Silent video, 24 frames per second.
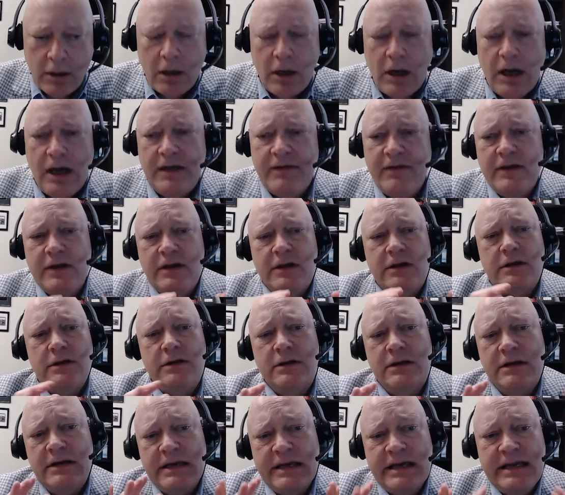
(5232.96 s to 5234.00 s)
I think
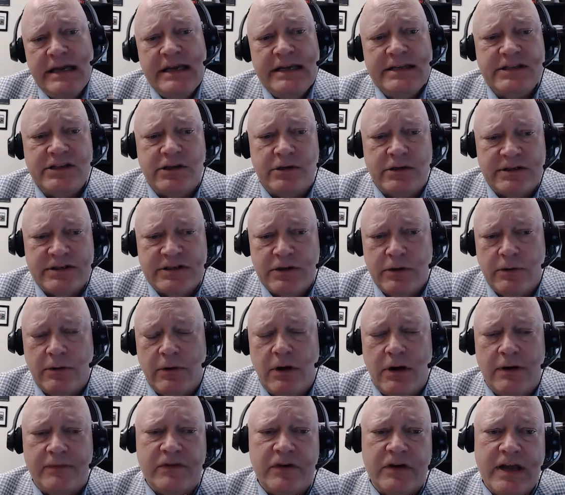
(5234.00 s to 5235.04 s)
needs also
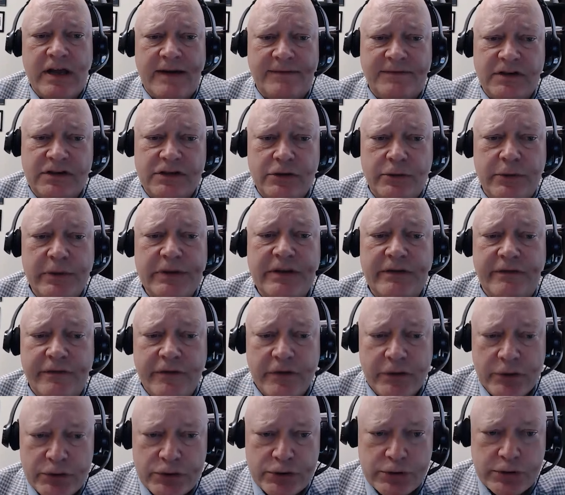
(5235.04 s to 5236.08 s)
often have to do with the
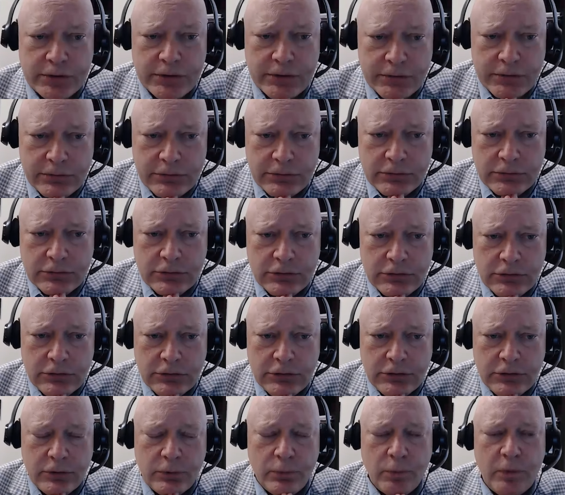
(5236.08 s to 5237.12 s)
future.
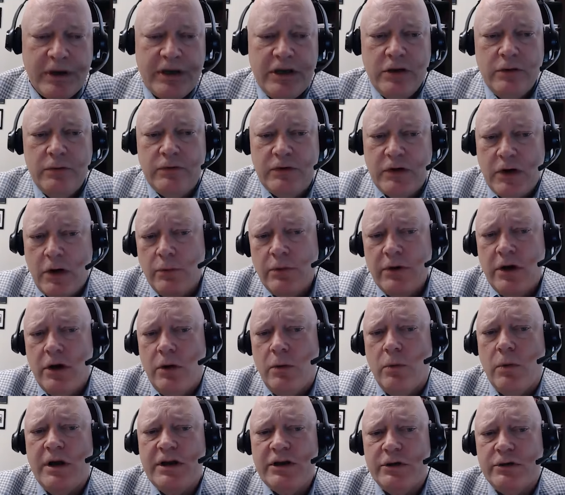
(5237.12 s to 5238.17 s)
When you don't know
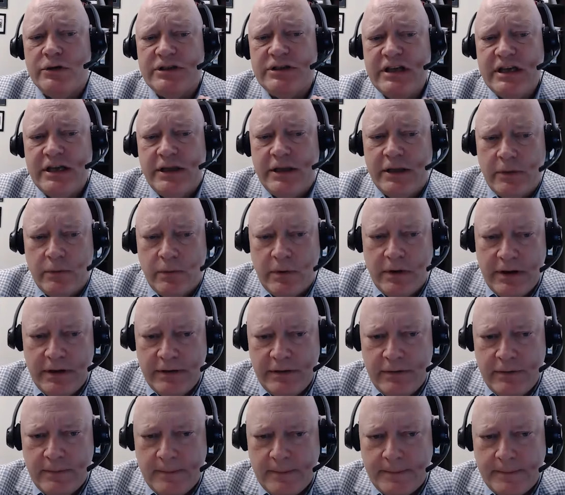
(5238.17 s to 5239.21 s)
what you're dealing
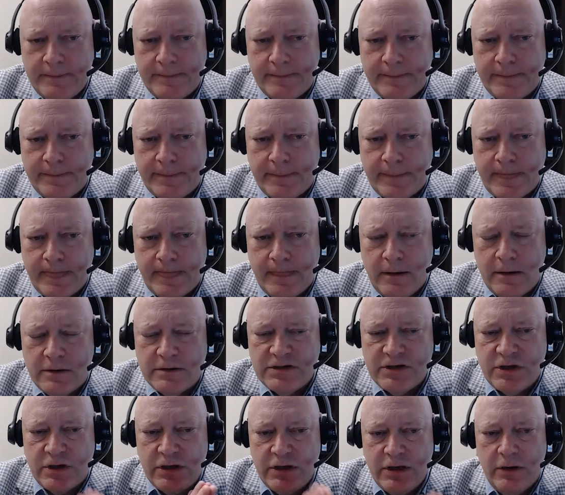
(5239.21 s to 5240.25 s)
with,
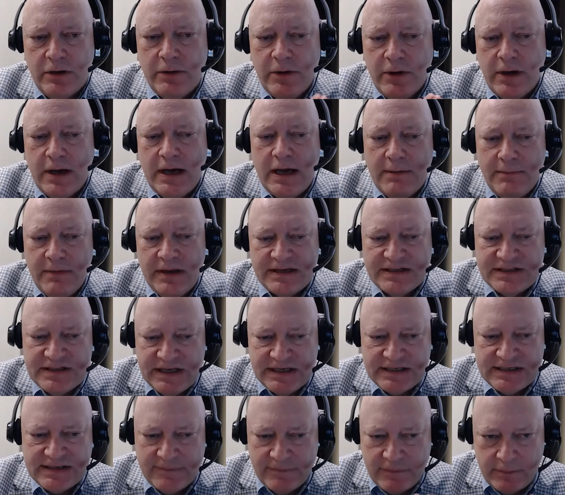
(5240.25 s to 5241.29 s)
so you don't know how to make
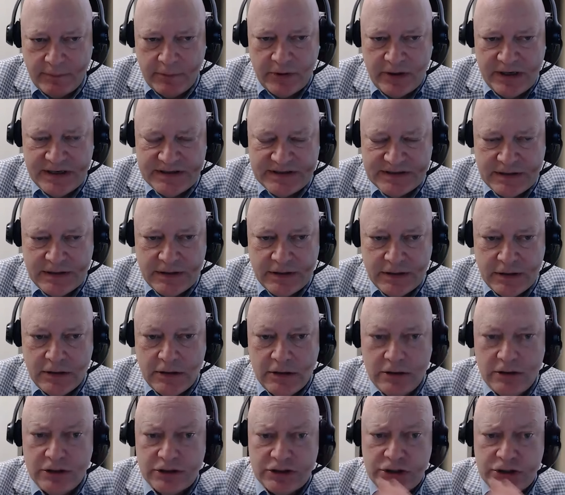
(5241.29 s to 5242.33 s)
sense of the present,
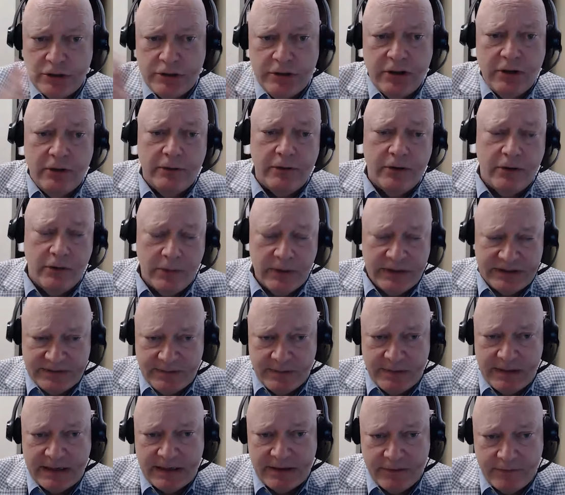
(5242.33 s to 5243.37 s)
you sure don't know what to
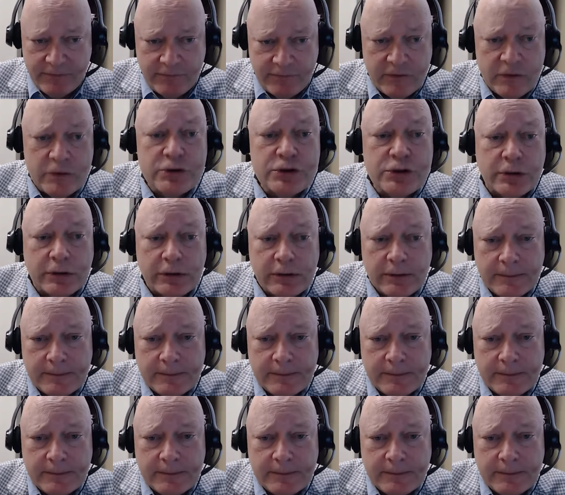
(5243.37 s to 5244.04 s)
make of the future.